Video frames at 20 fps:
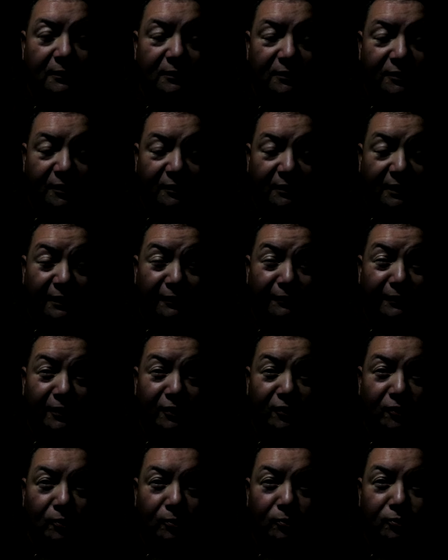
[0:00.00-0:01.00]
So they
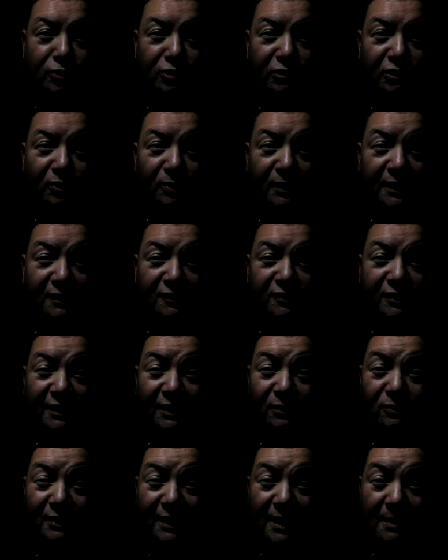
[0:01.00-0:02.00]
fished all during the week, so
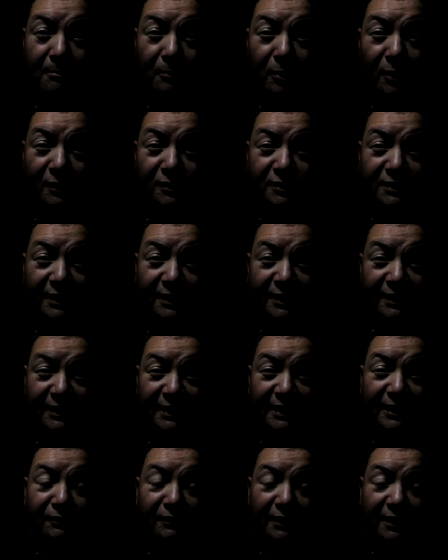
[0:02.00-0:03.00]
he was getting bites in the
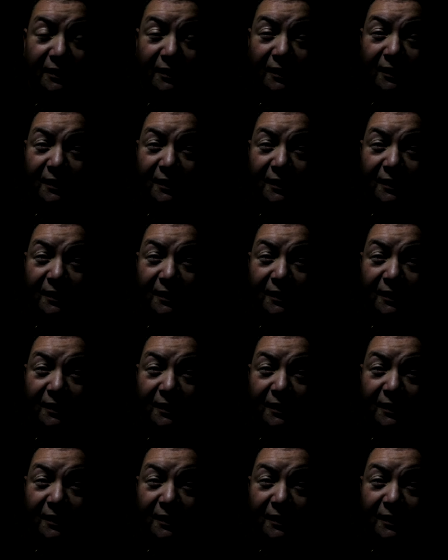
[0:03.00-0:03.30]
evening,